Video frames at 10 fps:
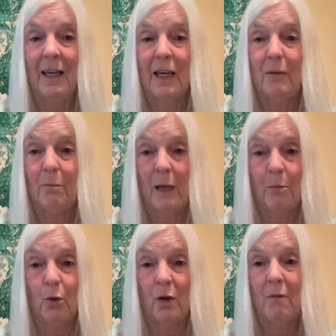And maybe
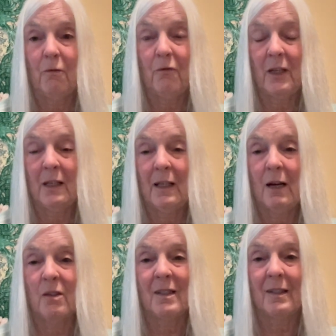you can feel how
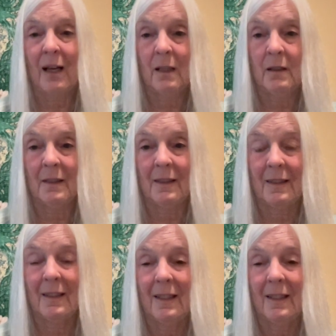silent